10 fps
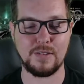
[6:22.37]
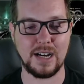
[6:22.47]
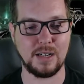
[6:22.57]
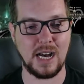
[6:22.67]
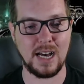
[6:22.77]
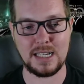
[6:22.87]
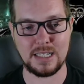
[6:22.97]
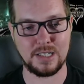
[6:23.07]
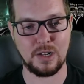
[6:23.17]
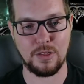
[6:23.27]
I honestly
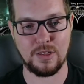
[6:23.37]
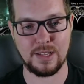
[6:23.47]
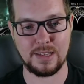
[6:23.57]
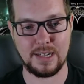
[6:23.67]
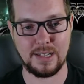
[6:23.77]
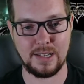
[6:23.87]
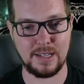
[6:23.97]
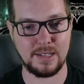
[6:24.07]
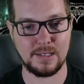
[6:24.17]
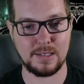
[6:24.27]
don't think that he
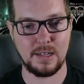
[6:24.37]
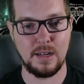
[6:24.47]
is.